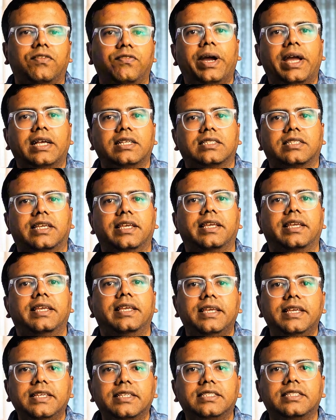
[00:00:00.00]
by asking,
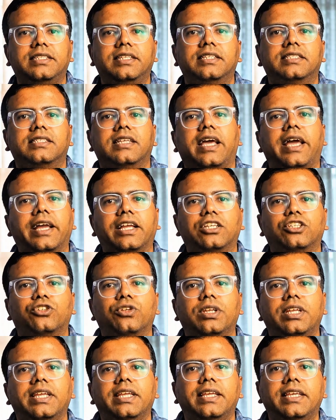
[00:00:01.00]
is this
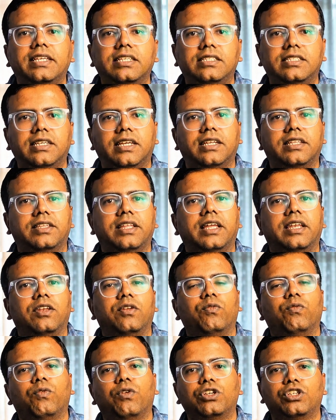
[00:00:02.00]
actually easier than
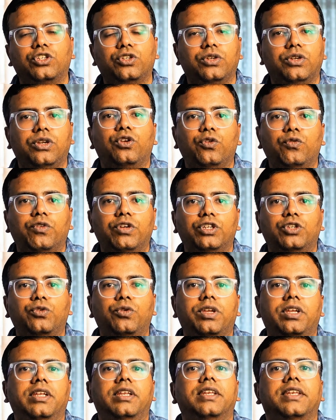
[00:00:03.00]
what you were
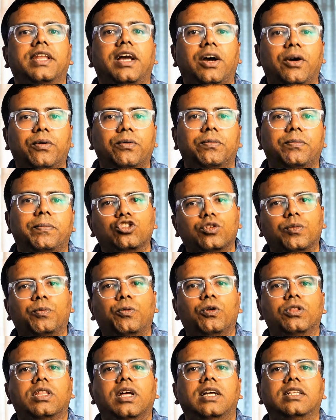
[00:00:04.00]
doing now? So
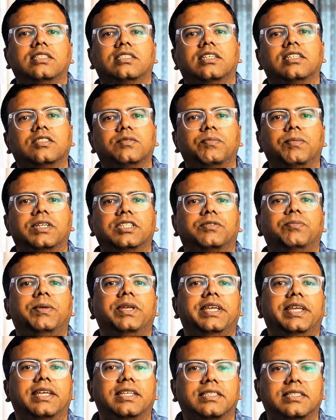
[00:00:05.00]
both answers must be
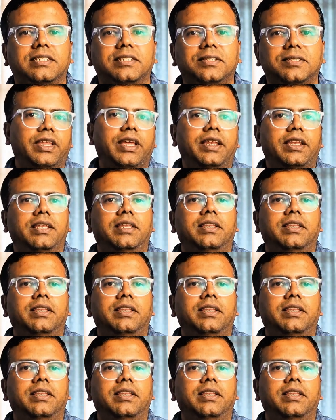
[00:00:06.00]
yes. Then